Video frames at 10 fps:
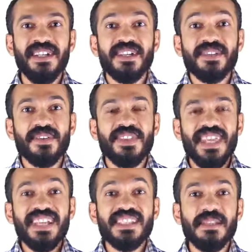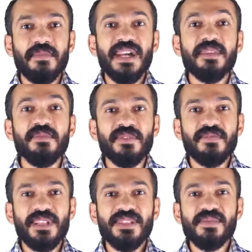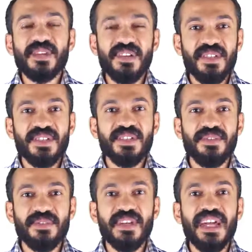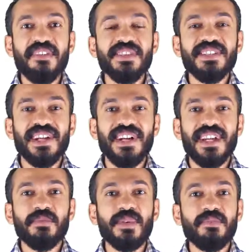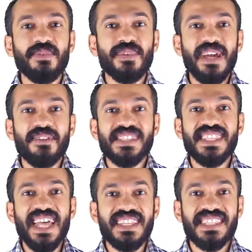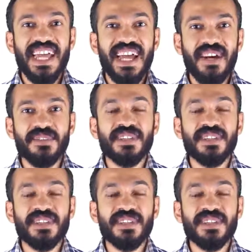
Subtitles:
So that's the body movement we're going to do every time we pronounce that sound.